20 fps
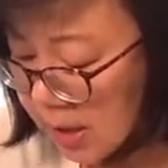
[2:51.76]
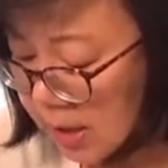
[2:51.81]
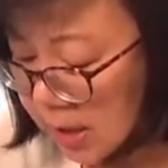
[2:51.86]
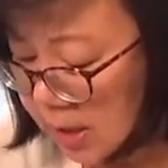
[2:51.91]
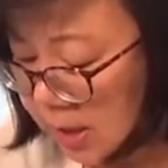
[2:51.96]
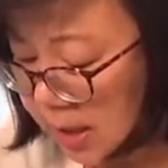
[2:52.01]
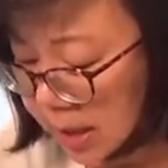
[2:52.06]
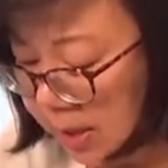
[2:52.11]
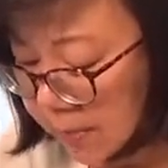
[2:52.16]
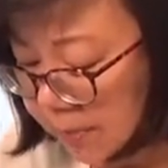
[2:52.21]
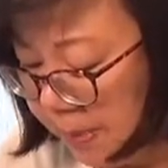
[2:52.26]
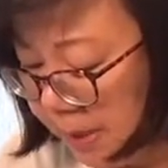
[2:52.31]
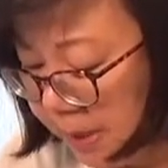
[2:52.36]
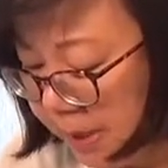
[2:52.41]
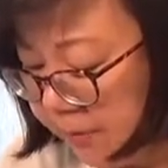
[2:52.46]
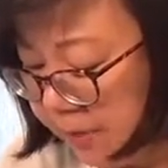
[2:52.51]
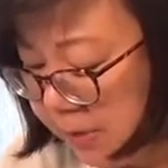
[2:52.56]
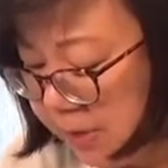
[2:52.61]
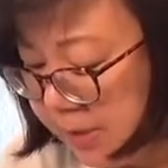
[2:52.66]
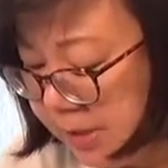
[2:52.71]
that
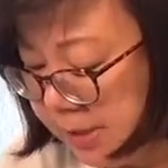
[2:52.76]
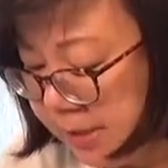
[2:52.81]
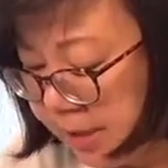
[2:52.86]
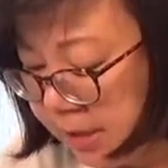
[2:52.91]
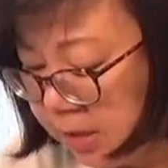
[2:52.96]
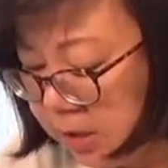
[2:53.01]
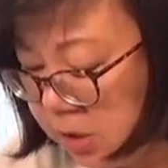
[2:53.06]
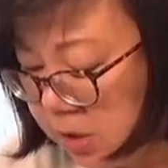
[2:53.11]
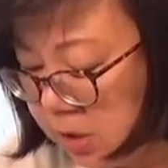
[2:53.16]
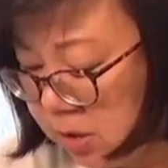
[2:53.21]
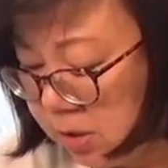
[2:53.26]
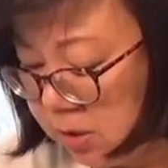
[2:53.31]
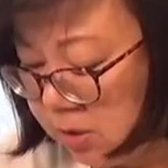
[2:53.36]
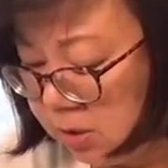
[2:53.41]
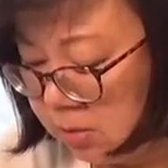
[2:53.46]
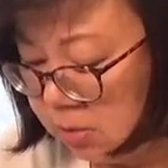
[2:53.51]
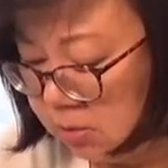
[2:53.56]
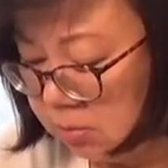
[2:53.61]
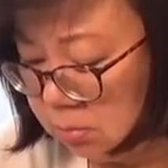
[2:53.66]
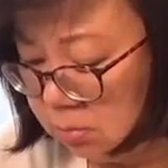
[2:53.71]
parents like
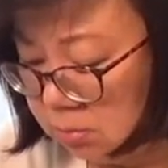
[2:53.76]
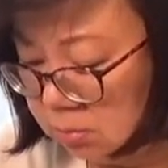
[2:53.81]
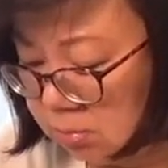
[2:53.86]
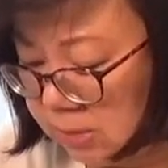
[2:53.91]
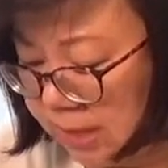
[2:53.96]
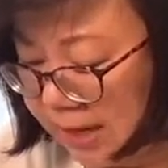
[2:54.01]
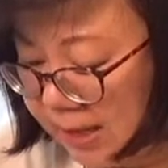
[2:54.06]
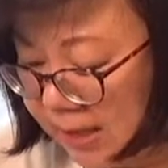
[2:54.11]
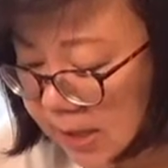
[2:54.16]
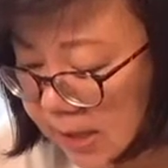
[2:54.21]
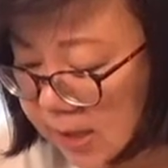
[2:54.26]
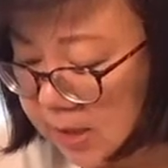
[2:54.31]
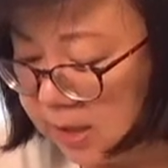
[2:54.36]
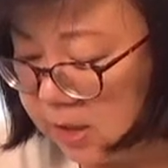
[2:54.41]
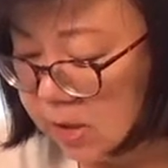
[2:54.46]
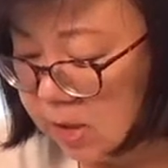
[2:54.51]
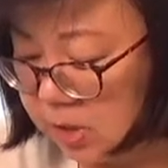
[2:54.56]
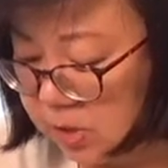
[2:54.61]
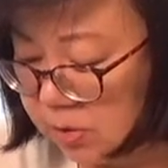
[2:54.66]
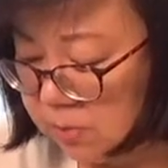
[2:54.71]
their
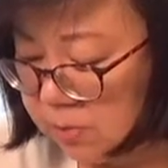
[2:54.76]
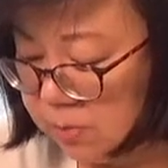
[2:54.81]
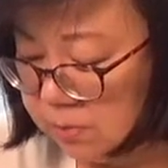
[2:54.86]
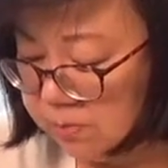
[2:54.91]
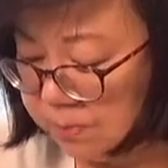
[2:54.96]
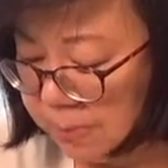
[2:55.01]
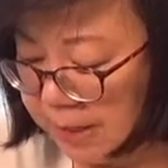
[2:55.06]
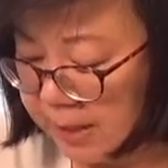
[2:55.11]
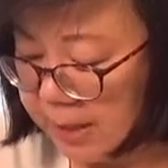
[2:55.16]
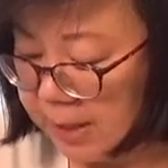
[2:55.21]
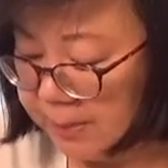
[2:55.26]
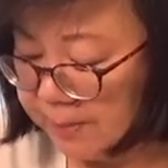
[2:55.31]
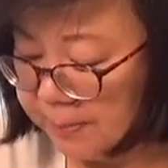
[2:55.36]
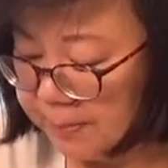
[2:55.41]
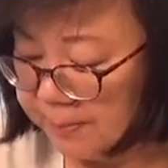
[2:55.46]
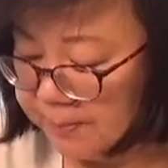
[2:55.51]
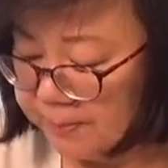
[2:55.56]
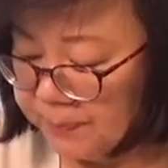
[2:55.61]
kids to pick up.